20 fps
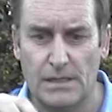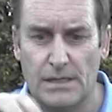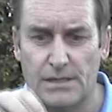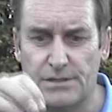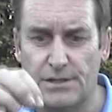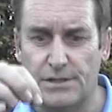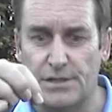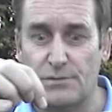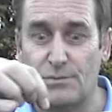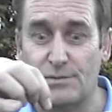
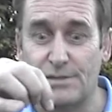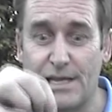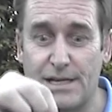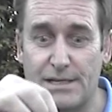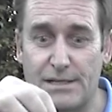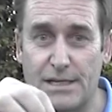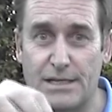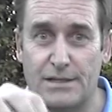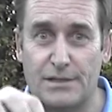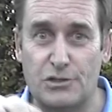So this one's had a
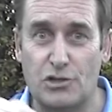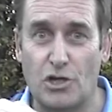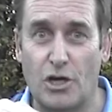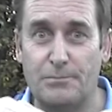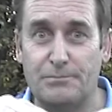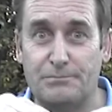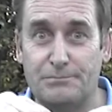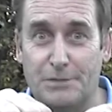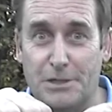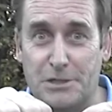nick in the top,
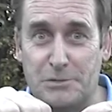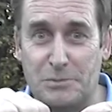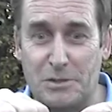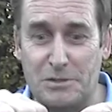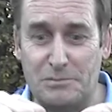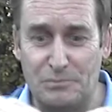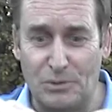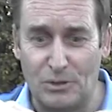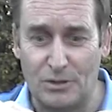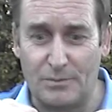it's
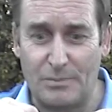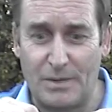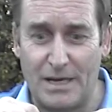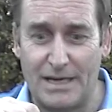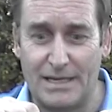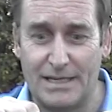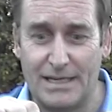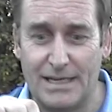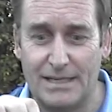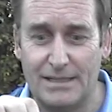been pulled
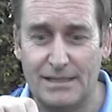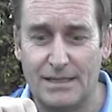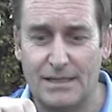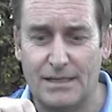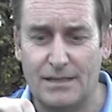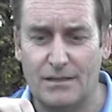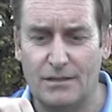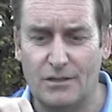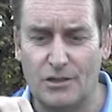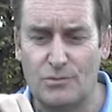apart again.
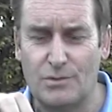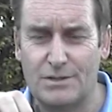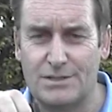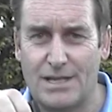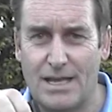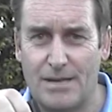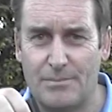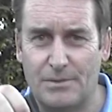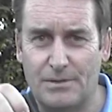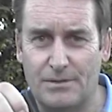Look what's
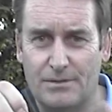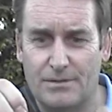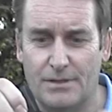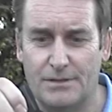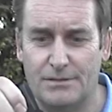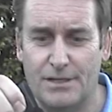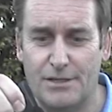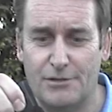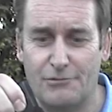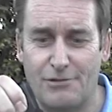happened.
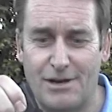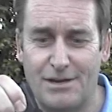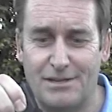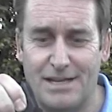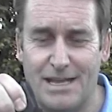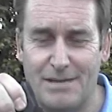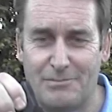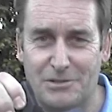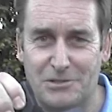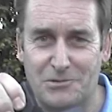It didn't run
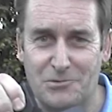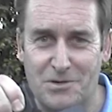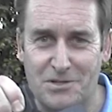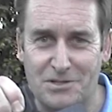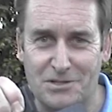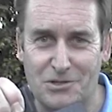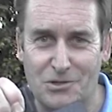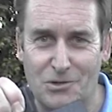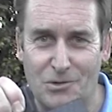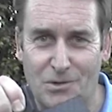down between
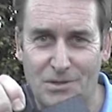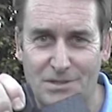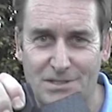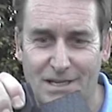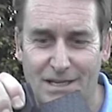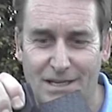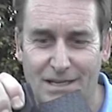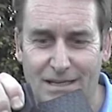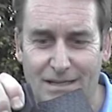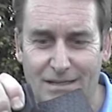the cords,
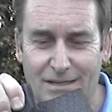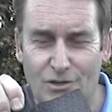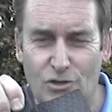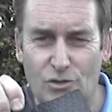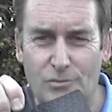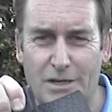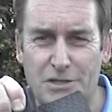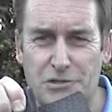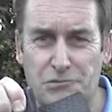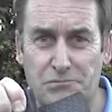it
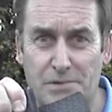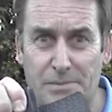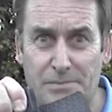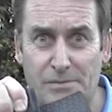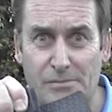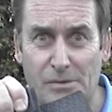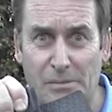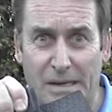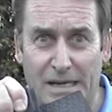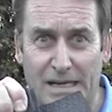almost ripped
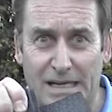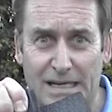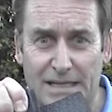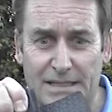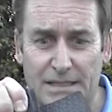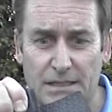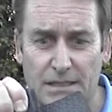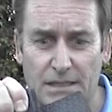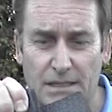them apart.